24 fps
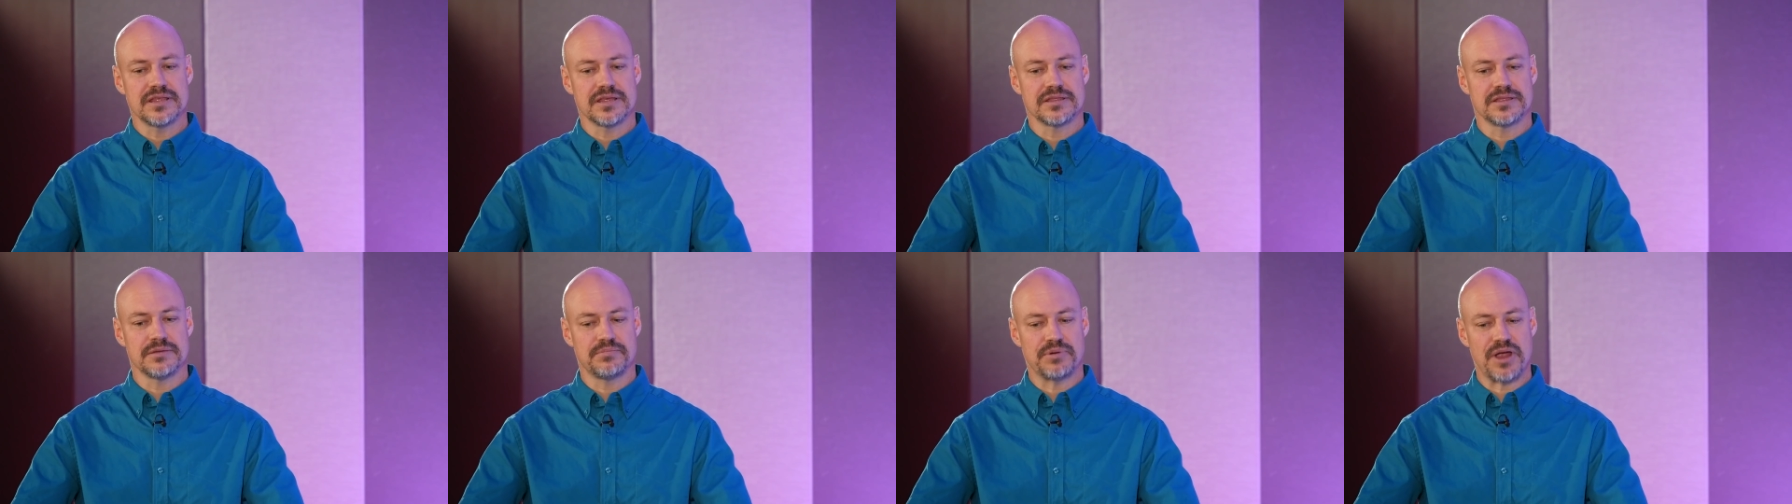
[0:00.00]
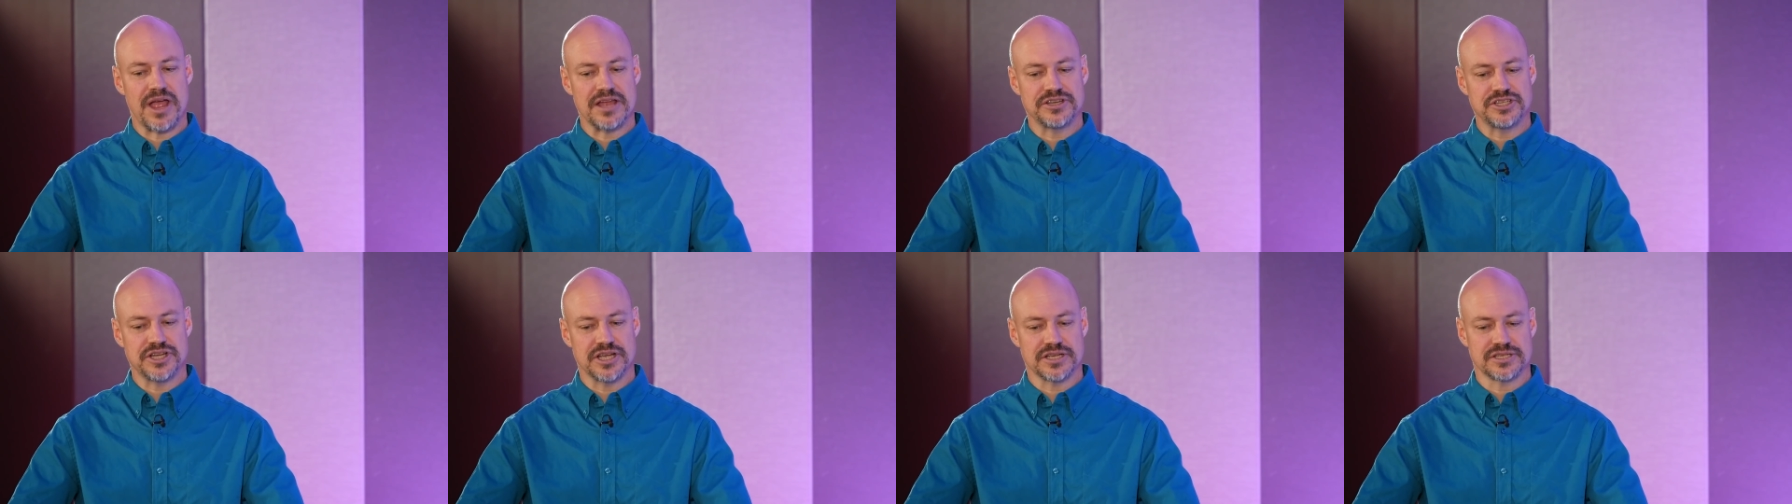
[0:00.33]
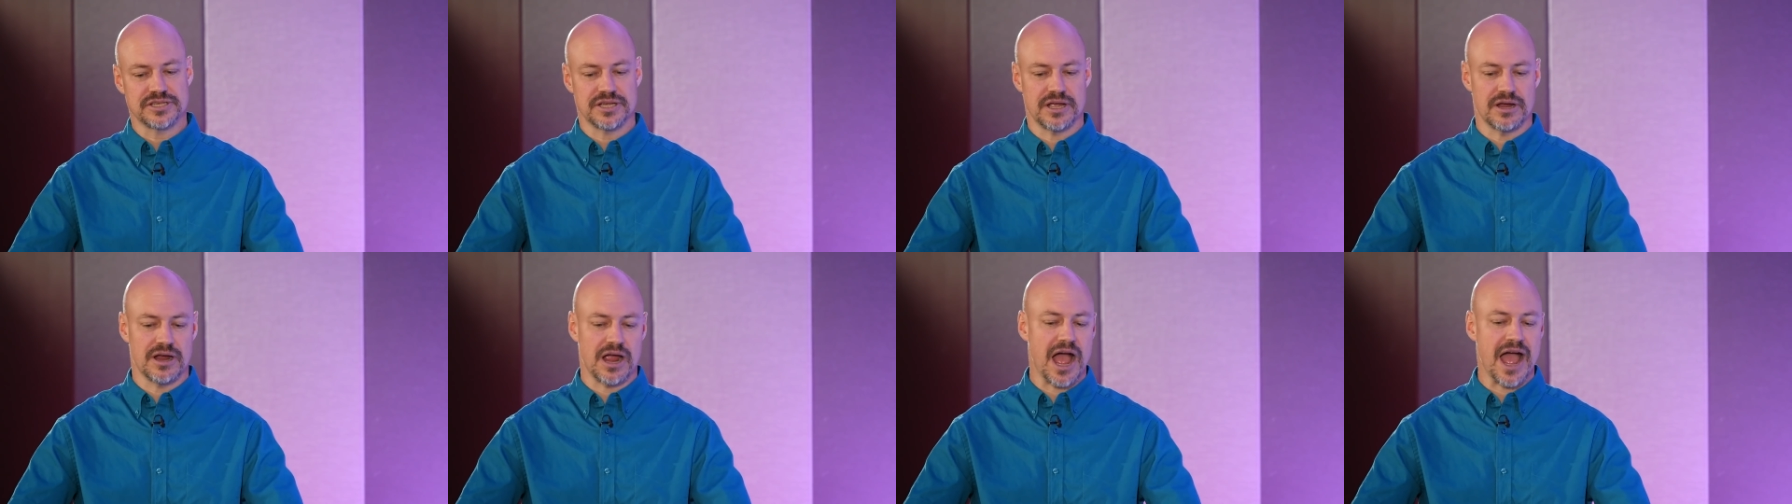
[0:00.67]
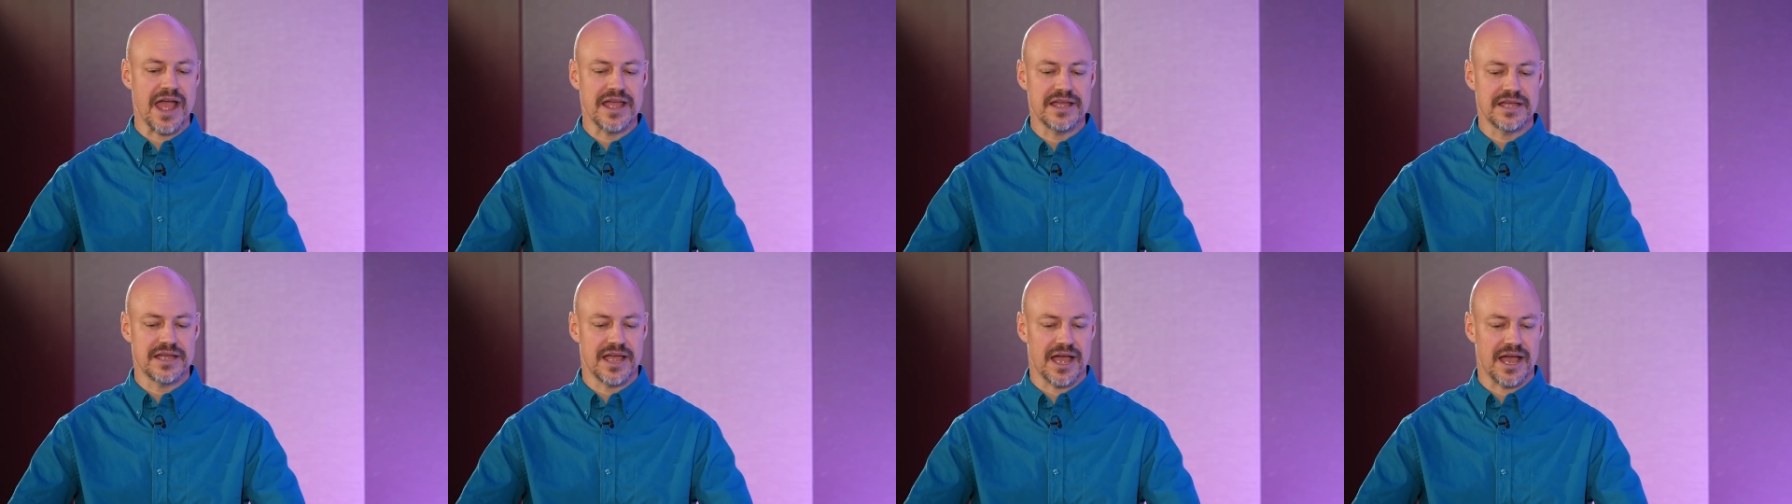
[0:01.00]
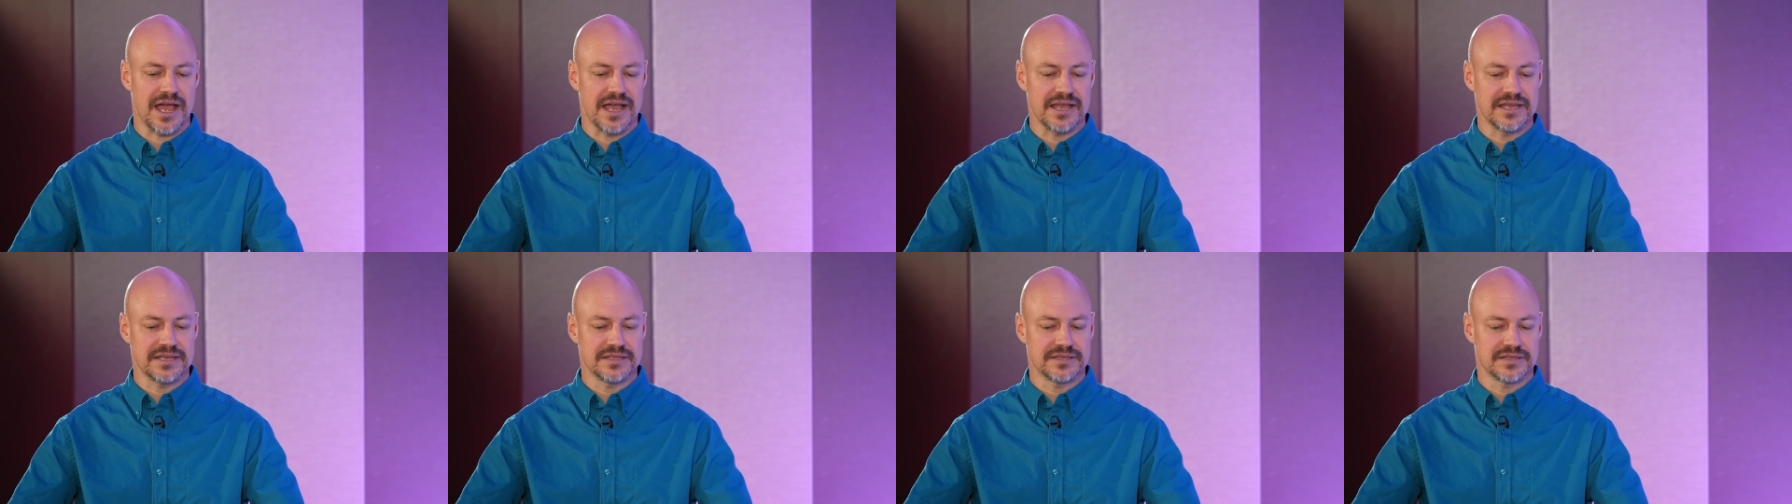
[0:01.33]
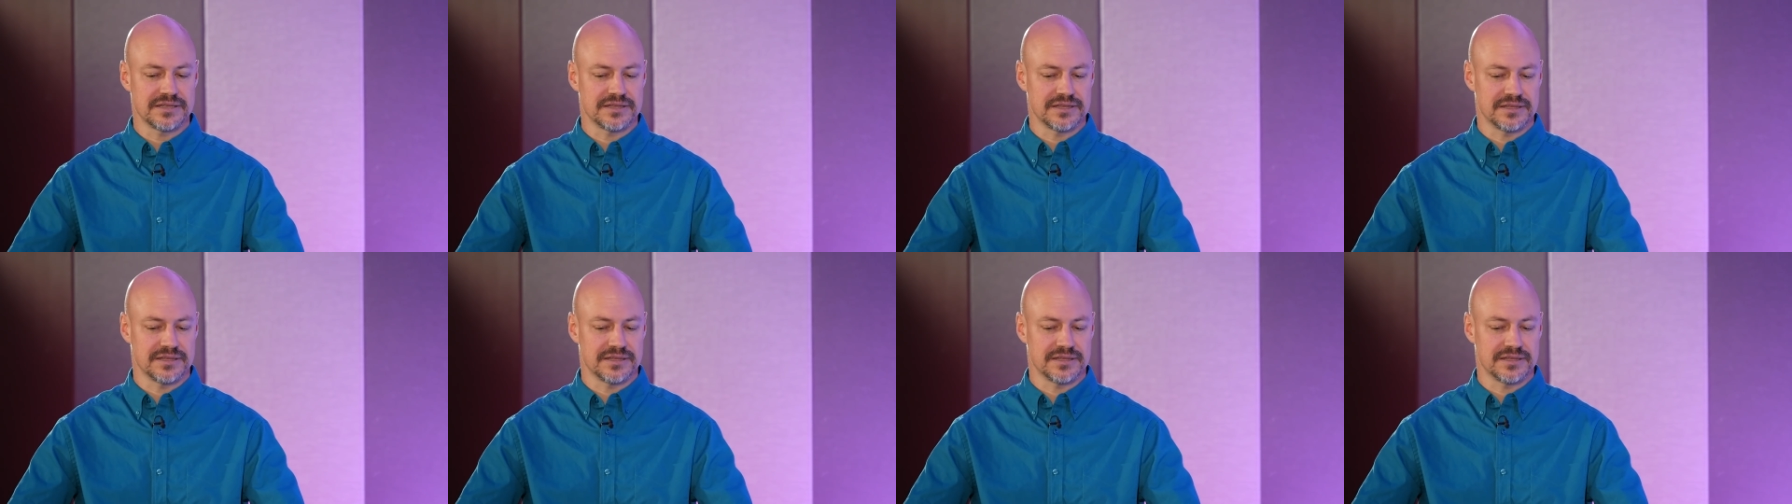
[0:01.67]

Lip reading: the projects are, I